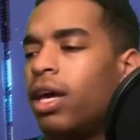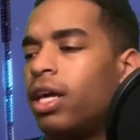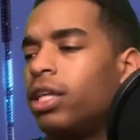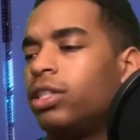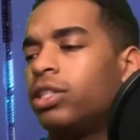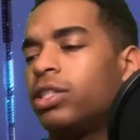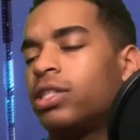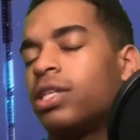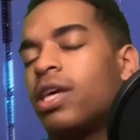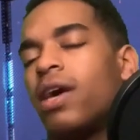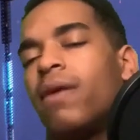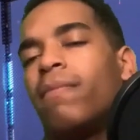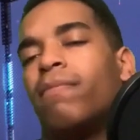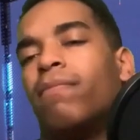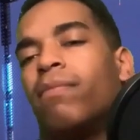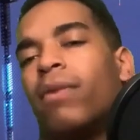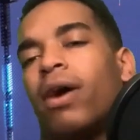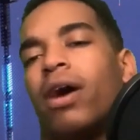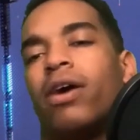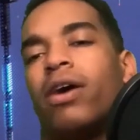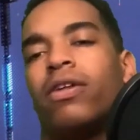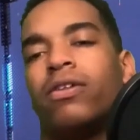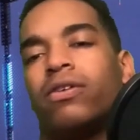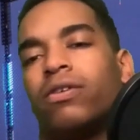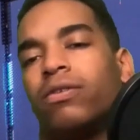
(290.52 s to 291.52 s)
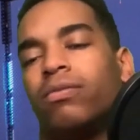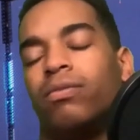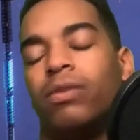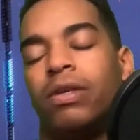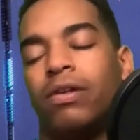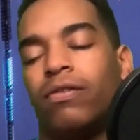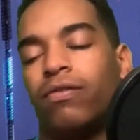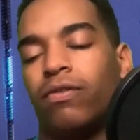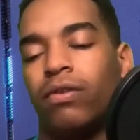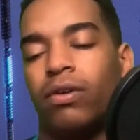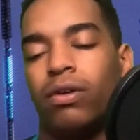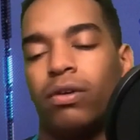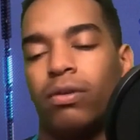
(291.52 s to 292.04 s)
It just had bothered
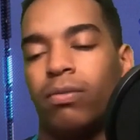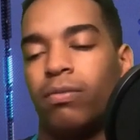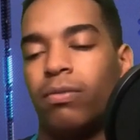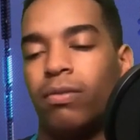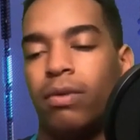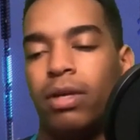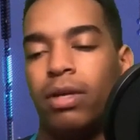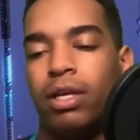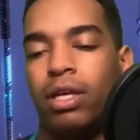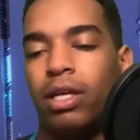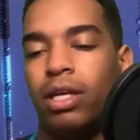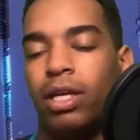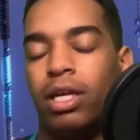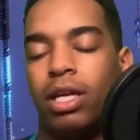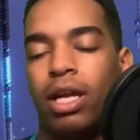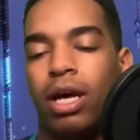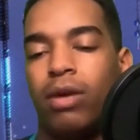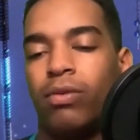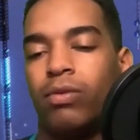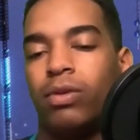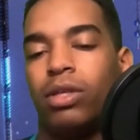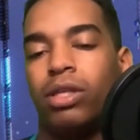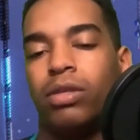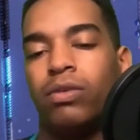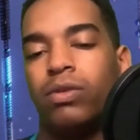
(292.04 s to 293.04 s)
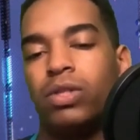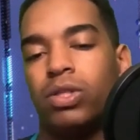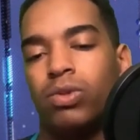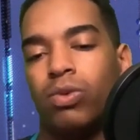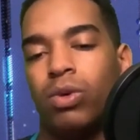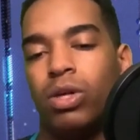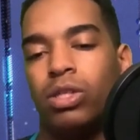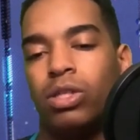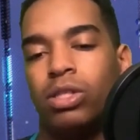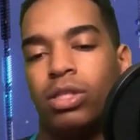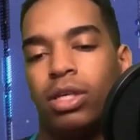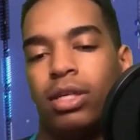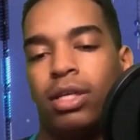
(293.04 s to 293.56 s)
me for a minute, and I really
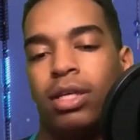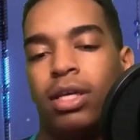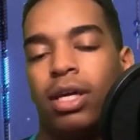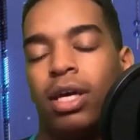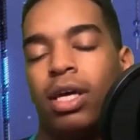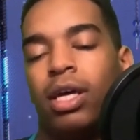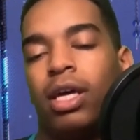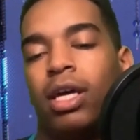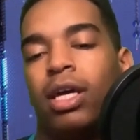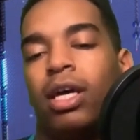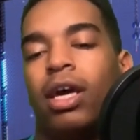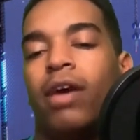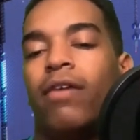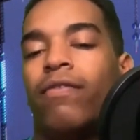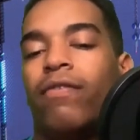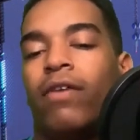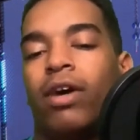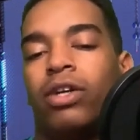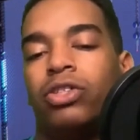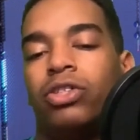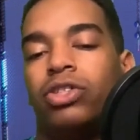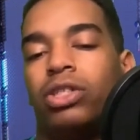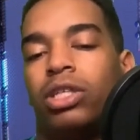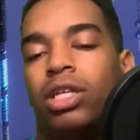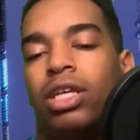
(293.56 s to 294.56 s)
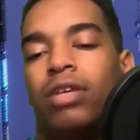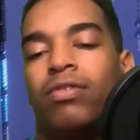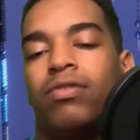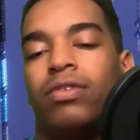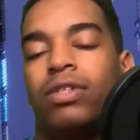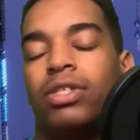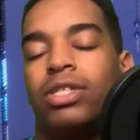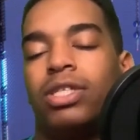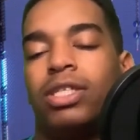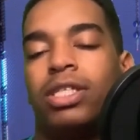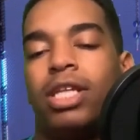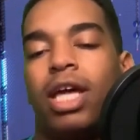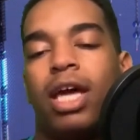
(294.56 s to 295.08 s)
was wondering if I should
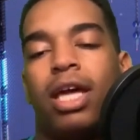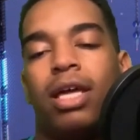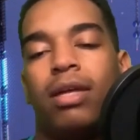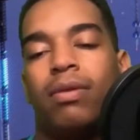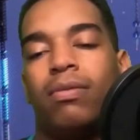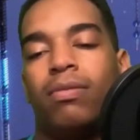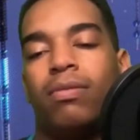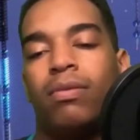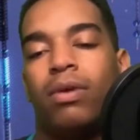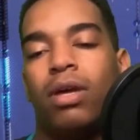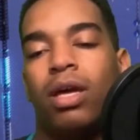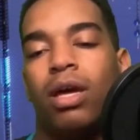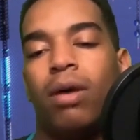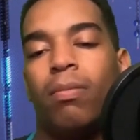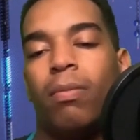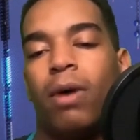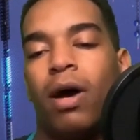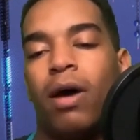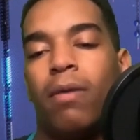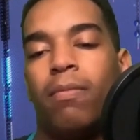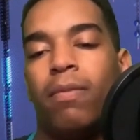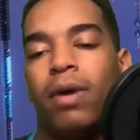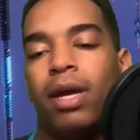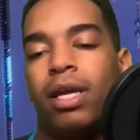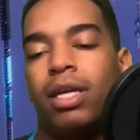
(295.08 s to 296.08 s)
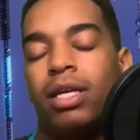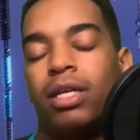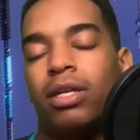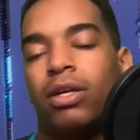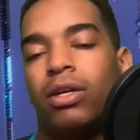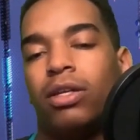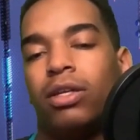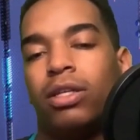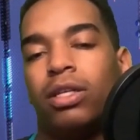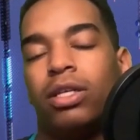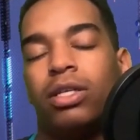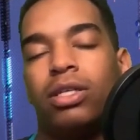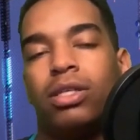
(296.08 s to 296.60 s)
even state my opinion
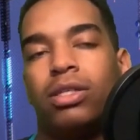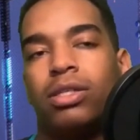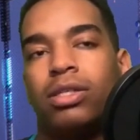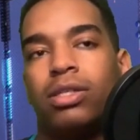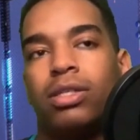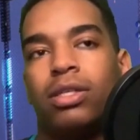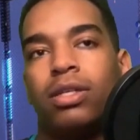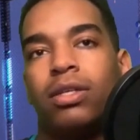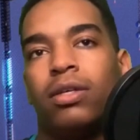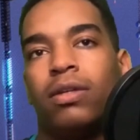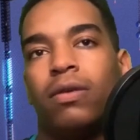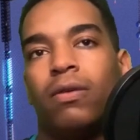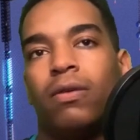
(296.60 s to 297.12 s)
on this.